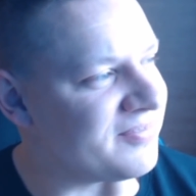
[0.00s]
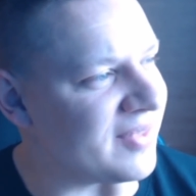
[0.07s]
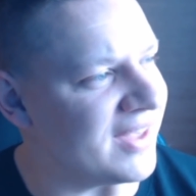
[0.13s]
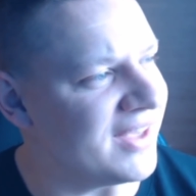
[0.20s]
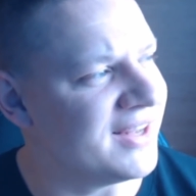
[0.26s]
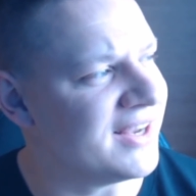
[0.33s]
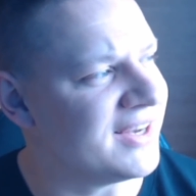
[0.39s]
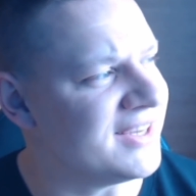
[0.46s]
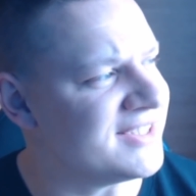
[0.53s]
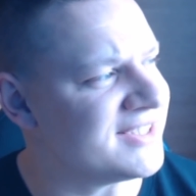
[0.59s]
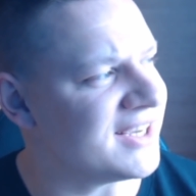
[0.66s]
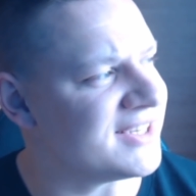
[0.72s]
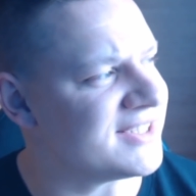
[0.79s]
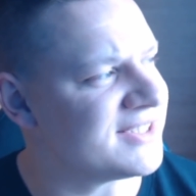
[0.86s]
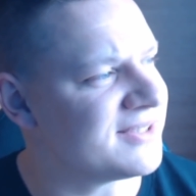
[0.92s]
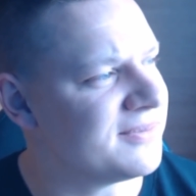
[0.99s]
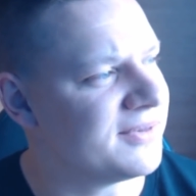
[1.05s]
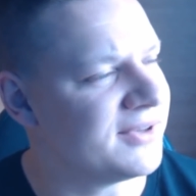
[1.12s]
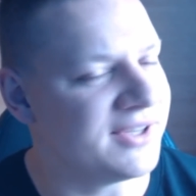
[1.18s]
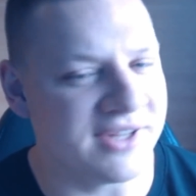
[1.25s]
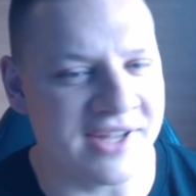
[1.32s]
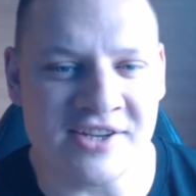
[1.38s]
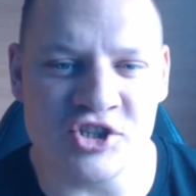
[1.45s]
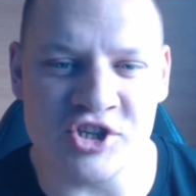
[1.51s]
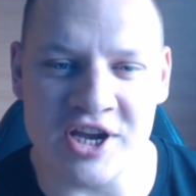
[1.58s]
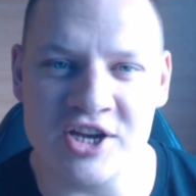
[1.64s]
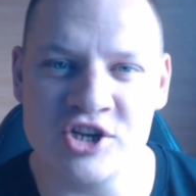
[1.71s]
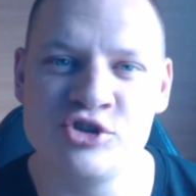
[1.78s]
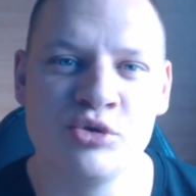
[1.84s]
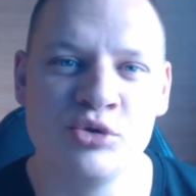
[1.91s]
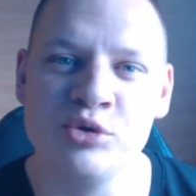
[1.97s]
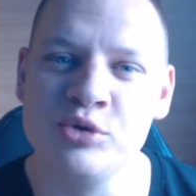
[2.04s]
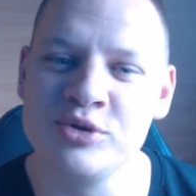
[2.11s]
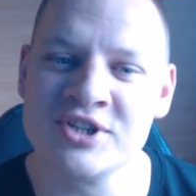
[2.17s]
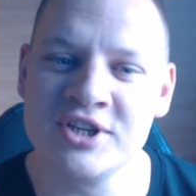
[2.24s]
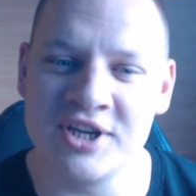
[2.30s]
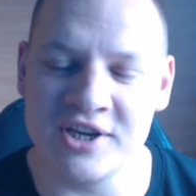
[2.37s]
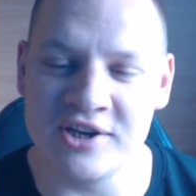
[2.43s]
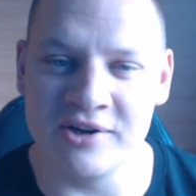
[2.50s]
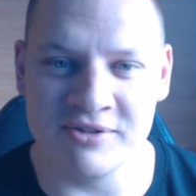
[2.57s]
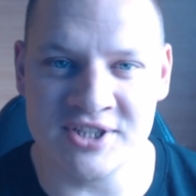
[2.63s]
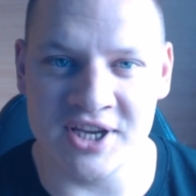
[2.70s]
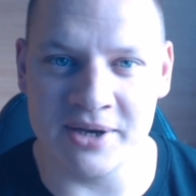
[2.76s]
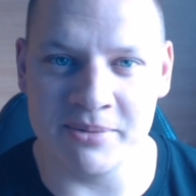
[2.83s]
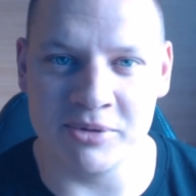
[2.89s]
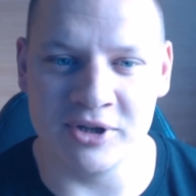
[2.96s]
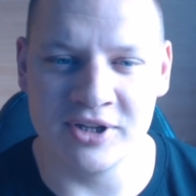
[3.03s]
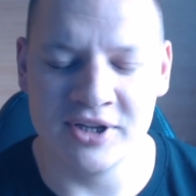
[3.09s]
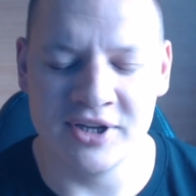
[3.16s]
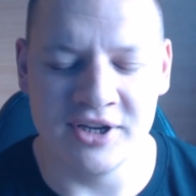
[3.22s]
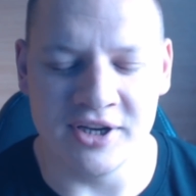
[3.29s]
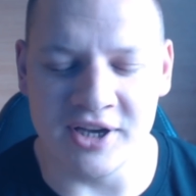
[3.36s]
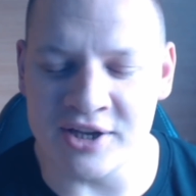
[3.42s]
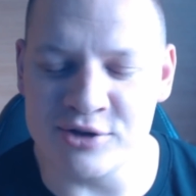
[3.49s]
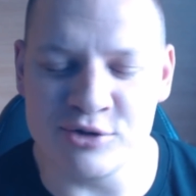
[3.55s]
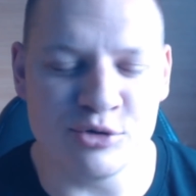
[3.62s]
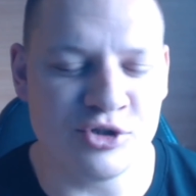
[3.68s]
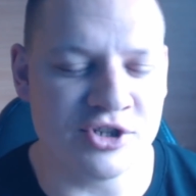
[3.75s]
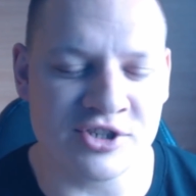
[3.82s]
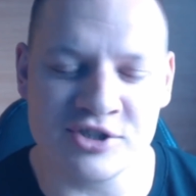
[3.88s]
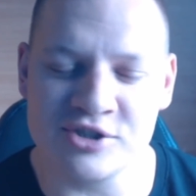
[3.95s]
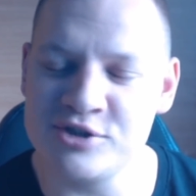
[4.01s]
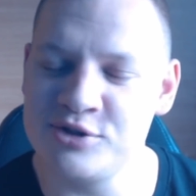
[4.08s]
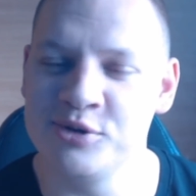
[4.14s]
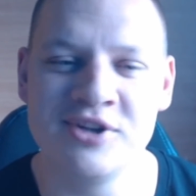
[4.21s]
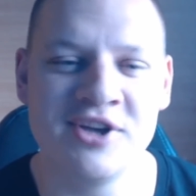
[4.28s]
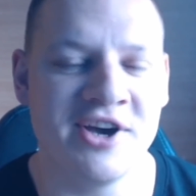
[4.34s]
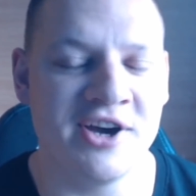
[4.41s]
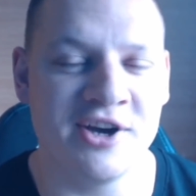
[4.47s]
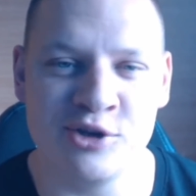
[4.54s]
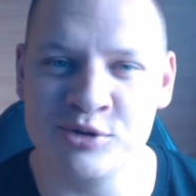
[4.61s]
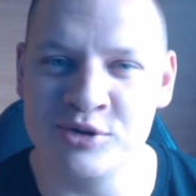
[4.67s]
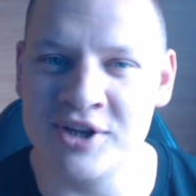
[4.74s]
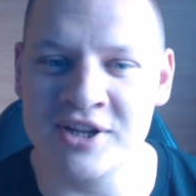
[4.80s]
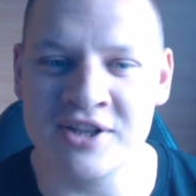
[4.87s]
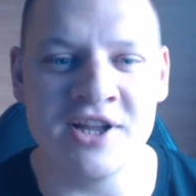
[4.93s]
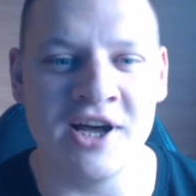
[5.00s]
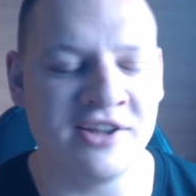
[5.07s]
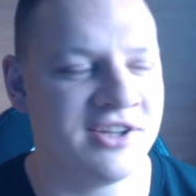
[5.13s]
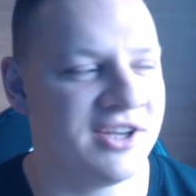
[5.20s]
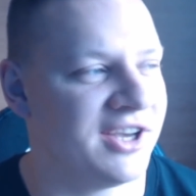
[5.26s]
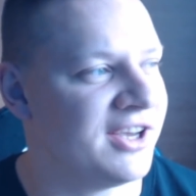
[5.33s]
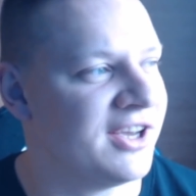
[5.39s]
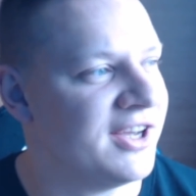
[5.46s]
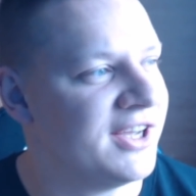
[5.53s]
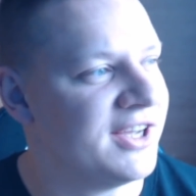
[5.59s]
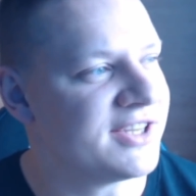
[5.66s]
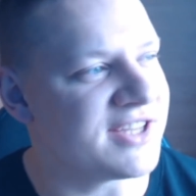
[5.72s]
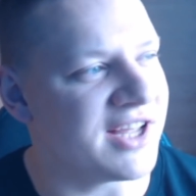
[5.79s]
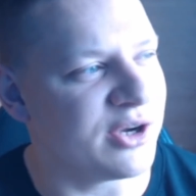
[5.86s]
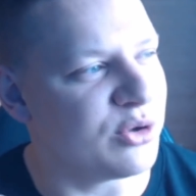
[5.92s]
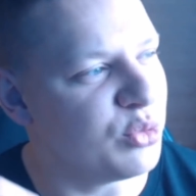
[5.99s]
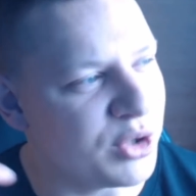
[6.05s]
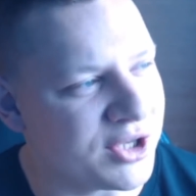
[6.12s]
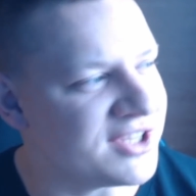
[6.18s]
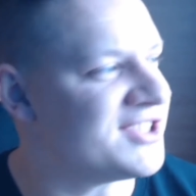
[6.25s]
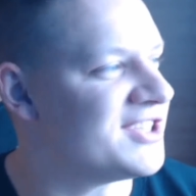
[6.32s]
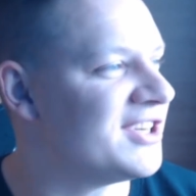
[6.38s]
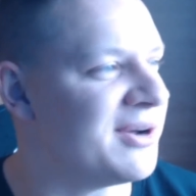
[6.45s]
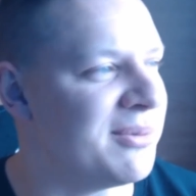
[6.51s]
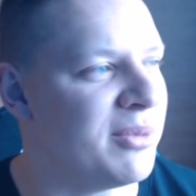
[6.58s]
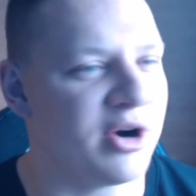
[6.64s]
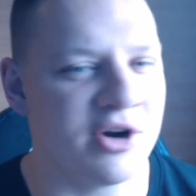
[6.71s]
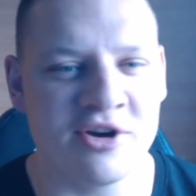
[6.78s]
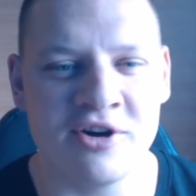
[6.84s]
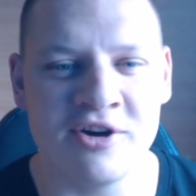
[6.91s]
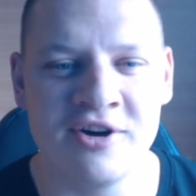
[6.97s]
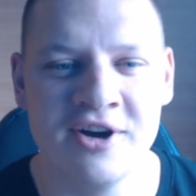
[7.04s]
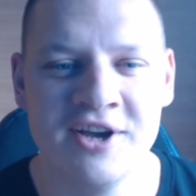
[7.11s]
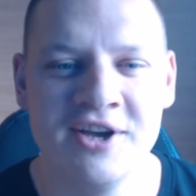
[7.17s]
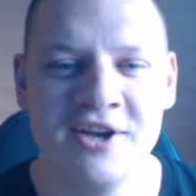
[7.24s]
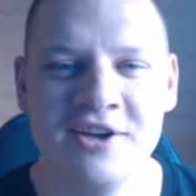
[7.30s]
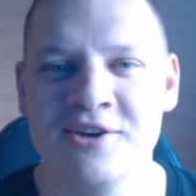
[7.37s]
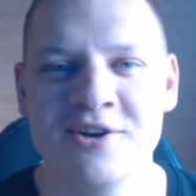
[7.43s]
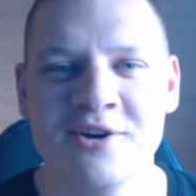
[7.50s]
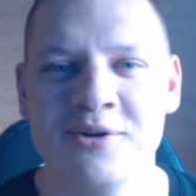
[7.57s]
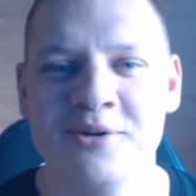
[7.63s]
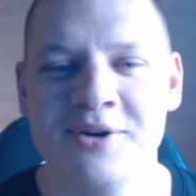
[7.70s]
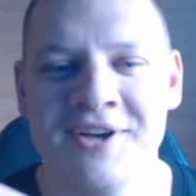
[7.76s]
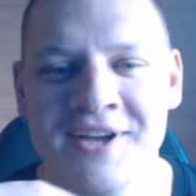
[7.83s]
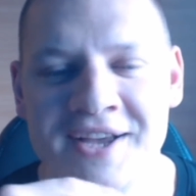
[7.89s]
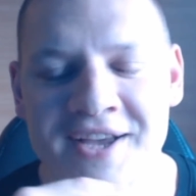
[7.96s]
And then he says, "They changed the rules in King of the Table, and you just stood there. You did nothing. It's like witnessing a murder, you know."